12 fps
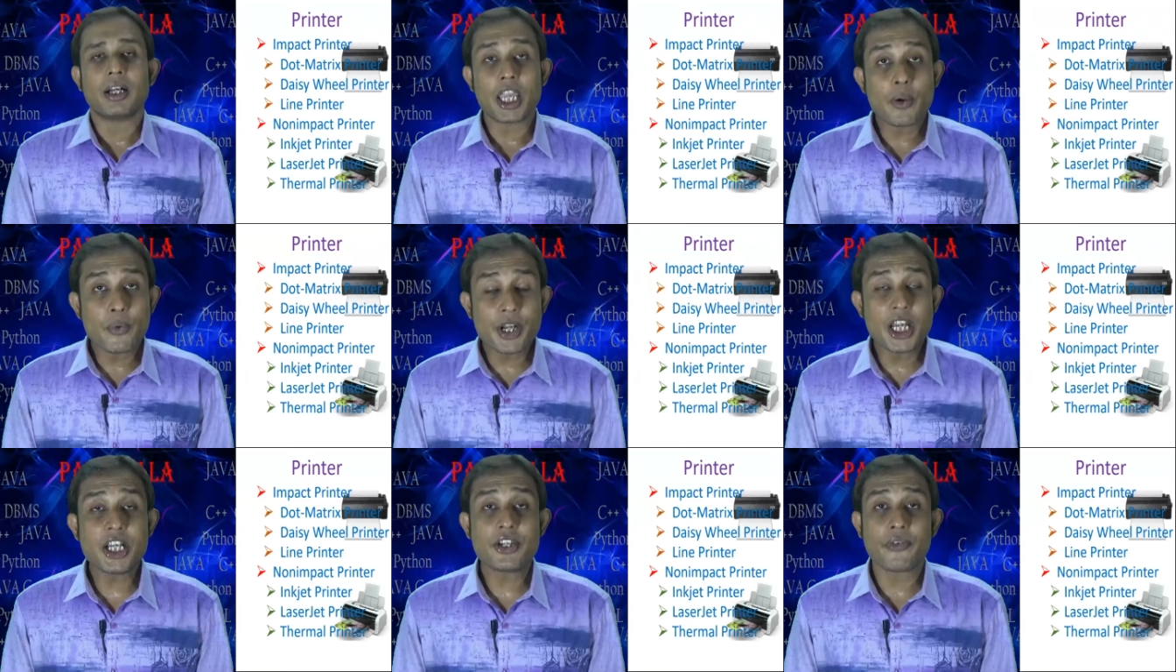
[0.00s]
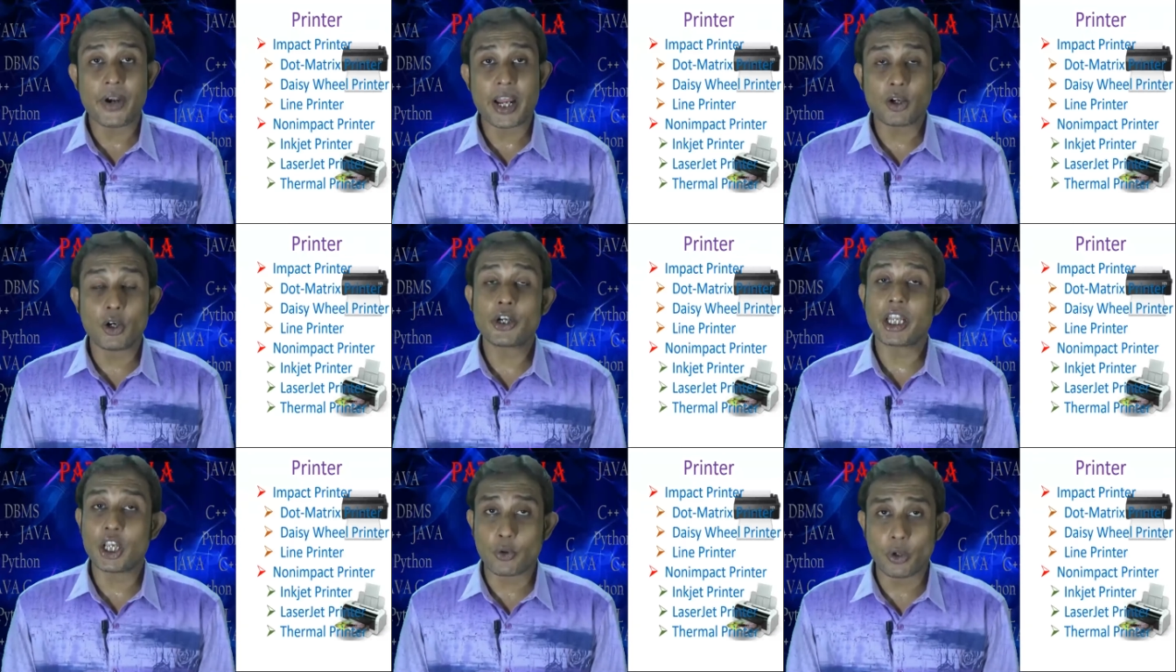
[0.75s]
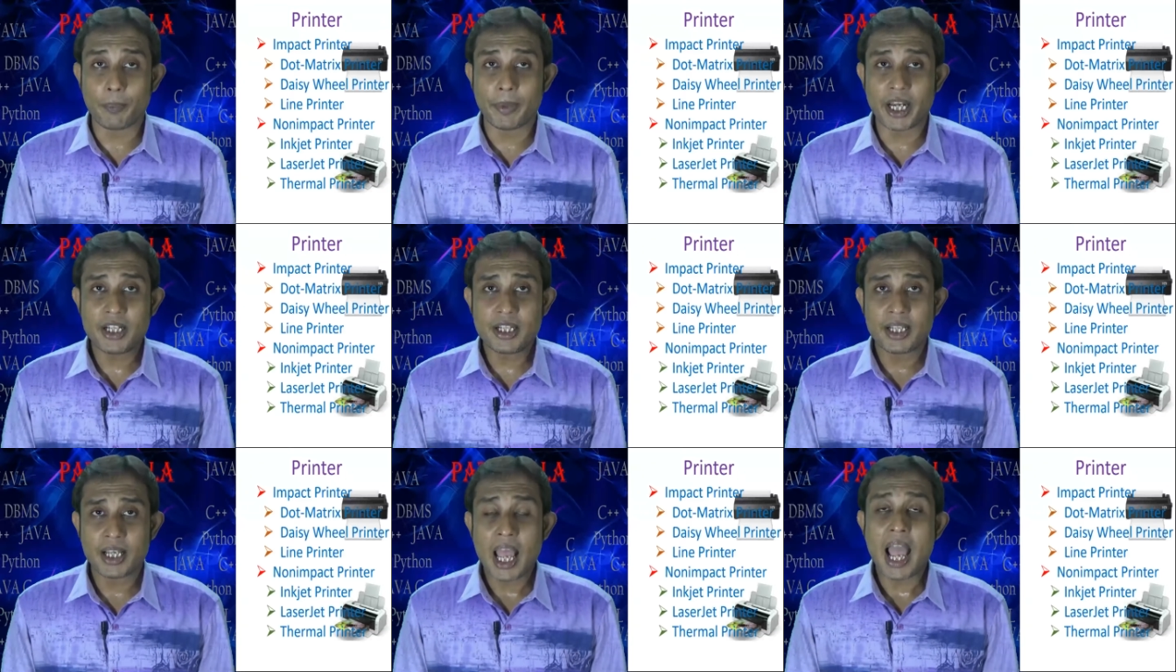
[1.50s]
unit record equipment,
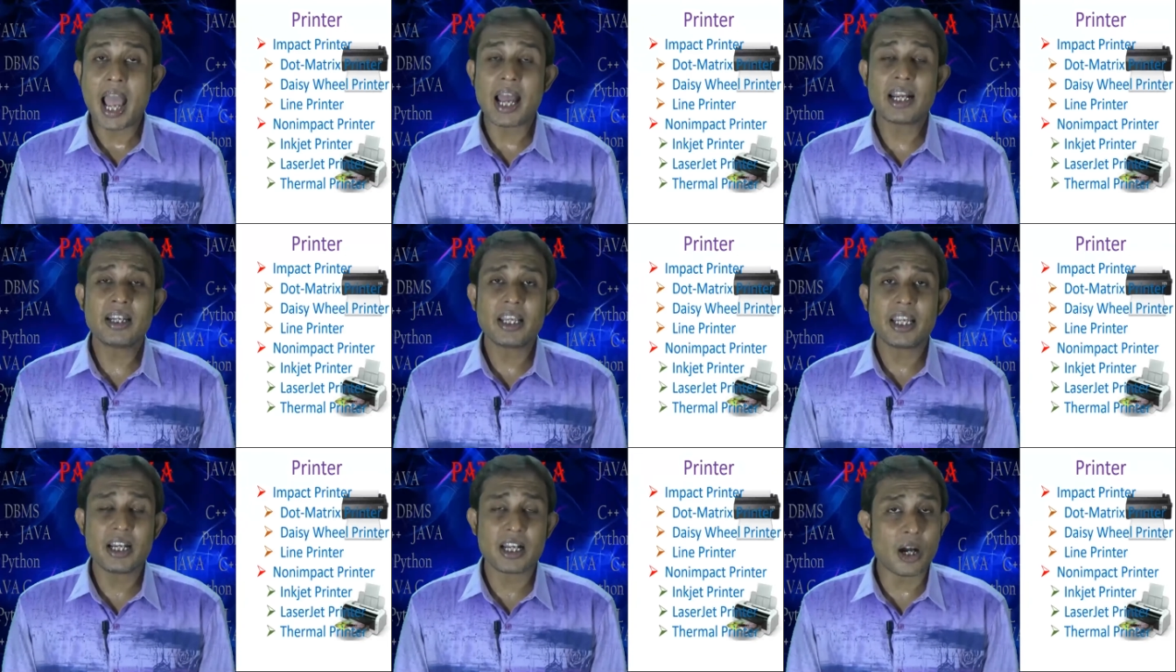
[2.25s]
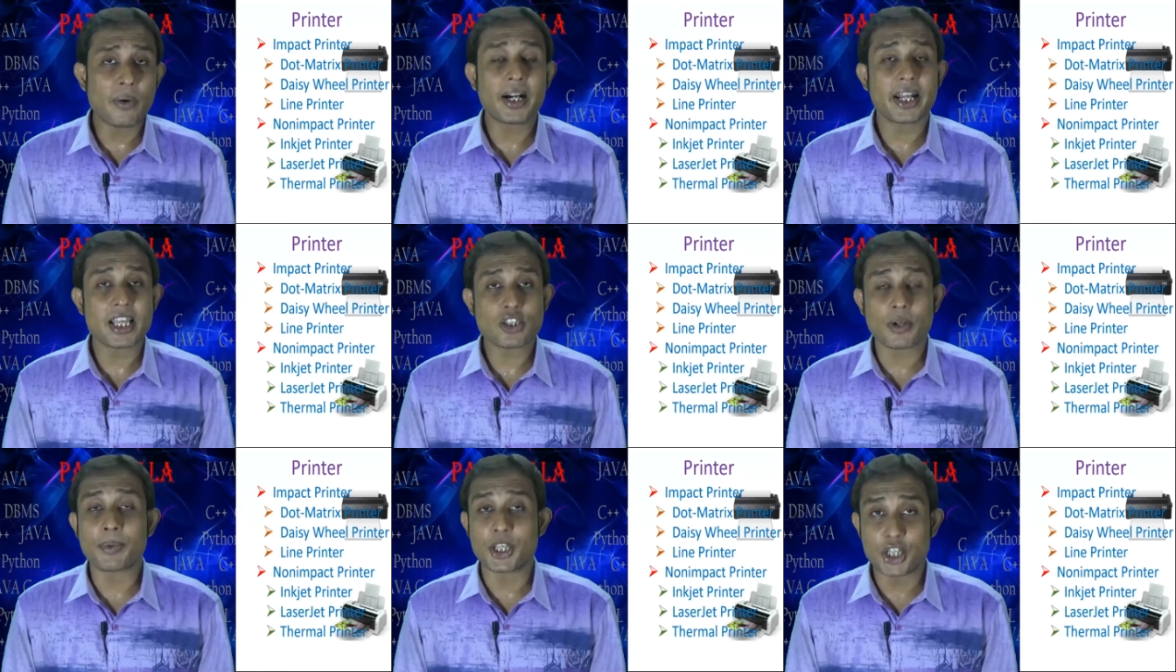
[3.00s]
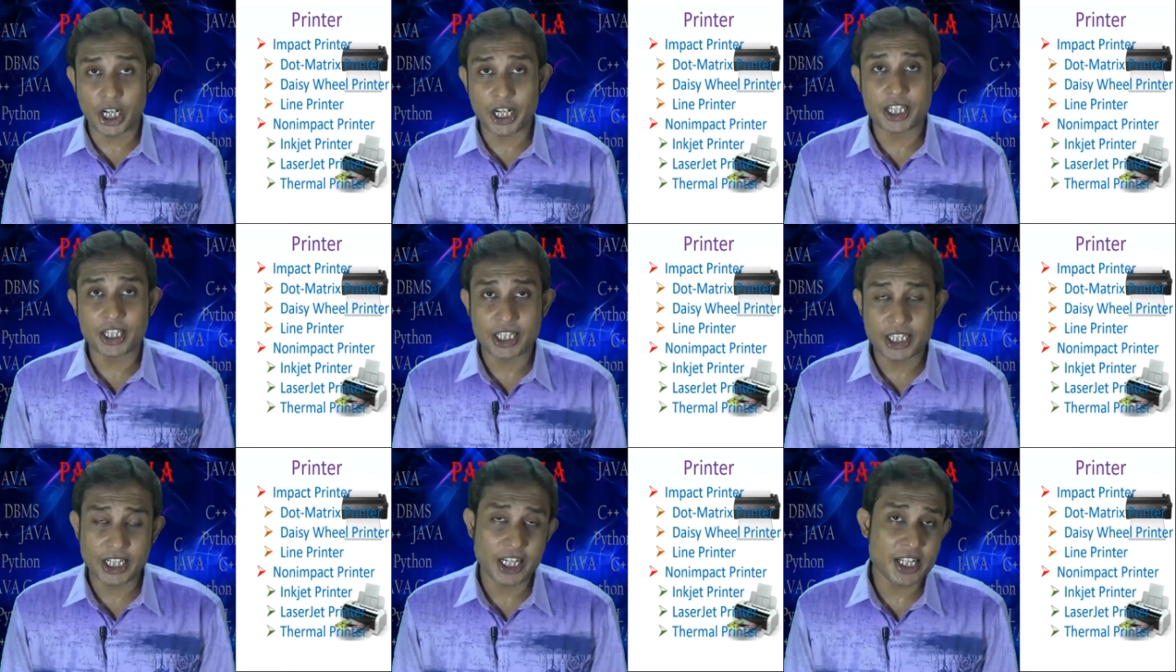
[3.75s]
and in nowadays of
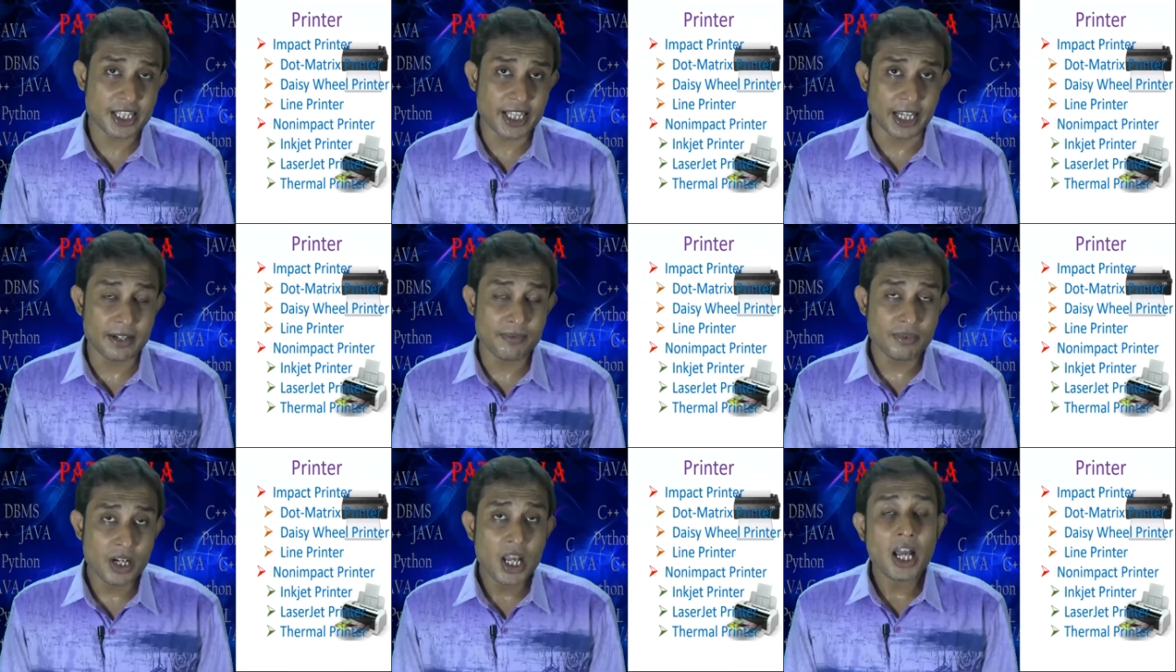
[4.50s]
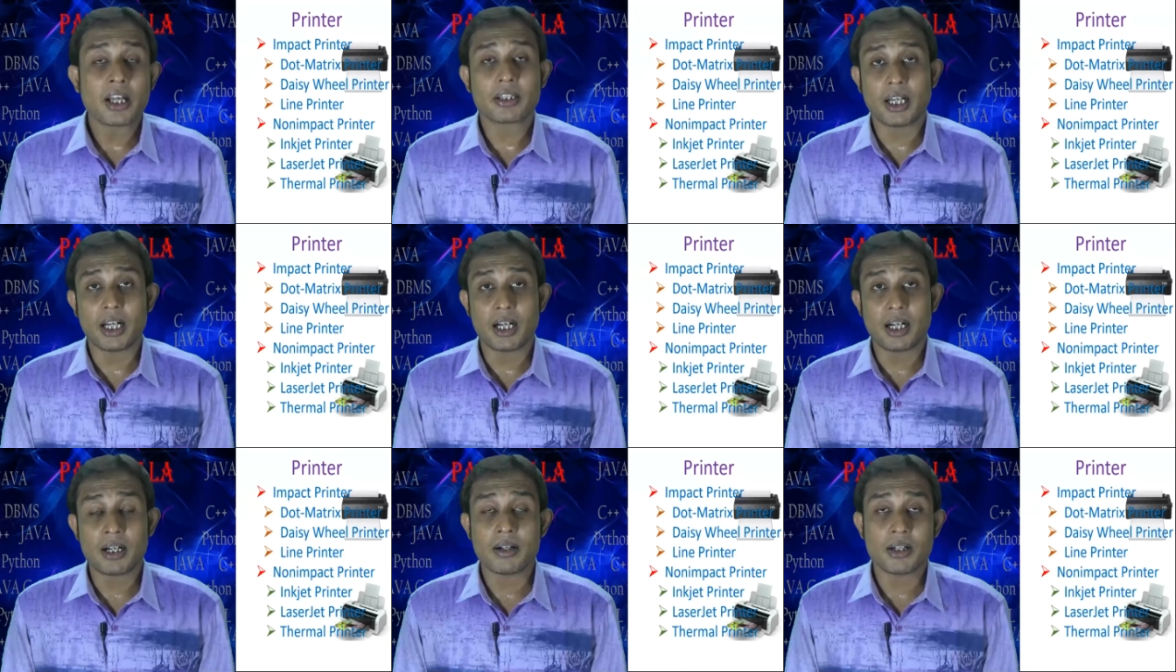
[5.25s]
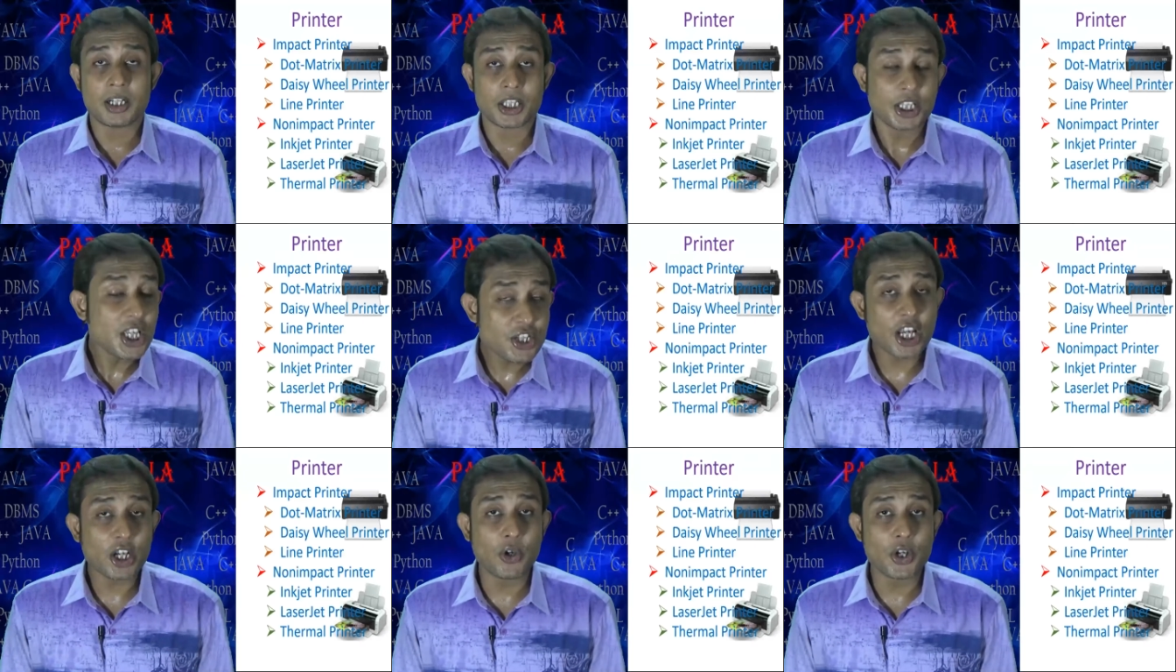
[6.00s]
digitalization, this
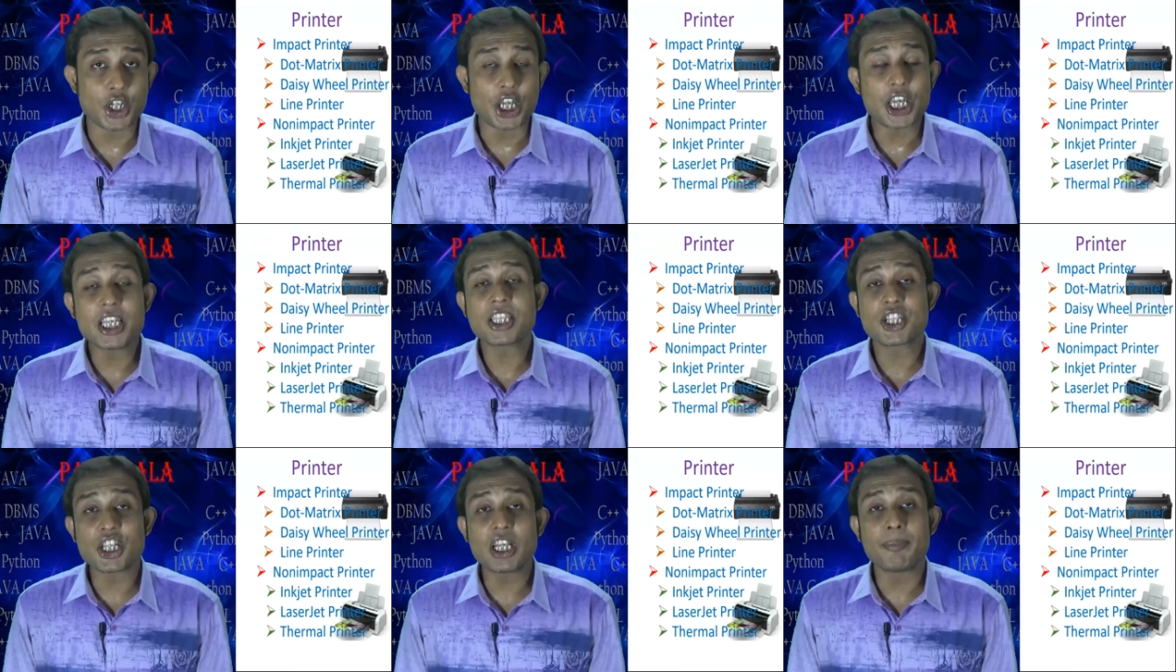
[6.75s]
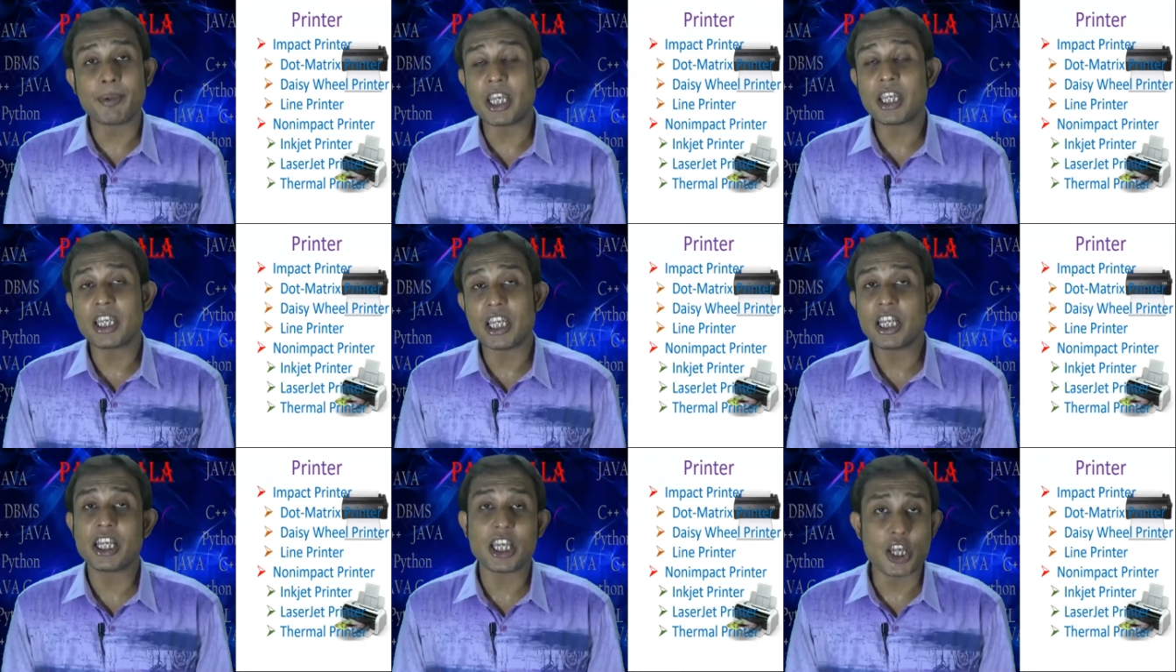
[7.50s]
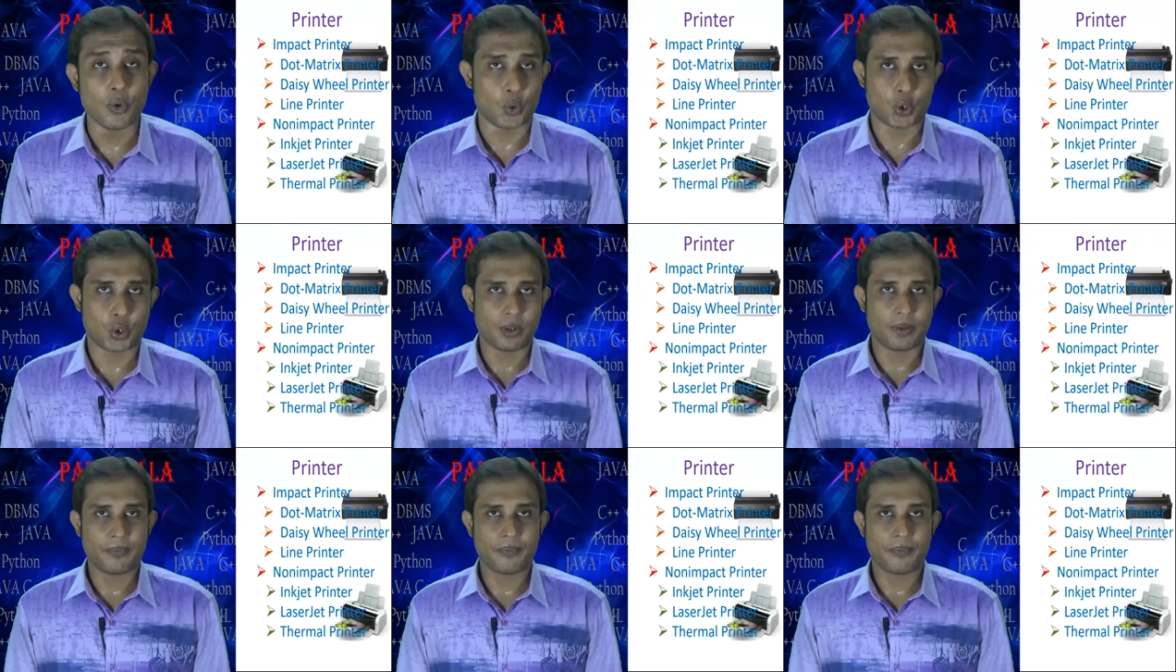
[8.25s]
technology is still being in use.